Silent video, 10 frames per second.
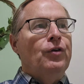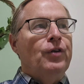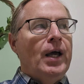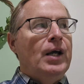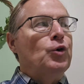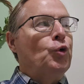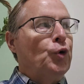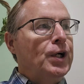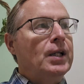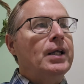They
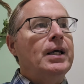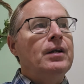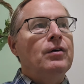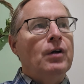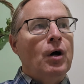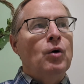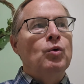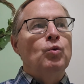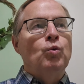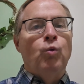really
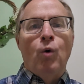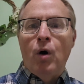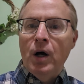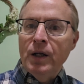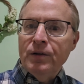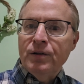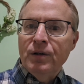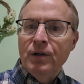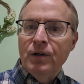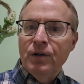don't want
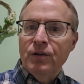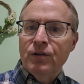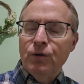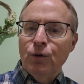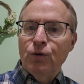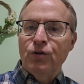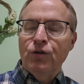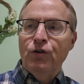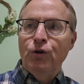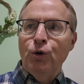to
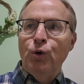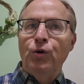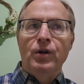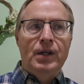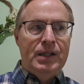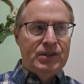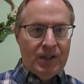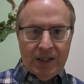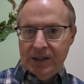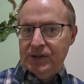do these
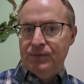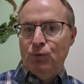things.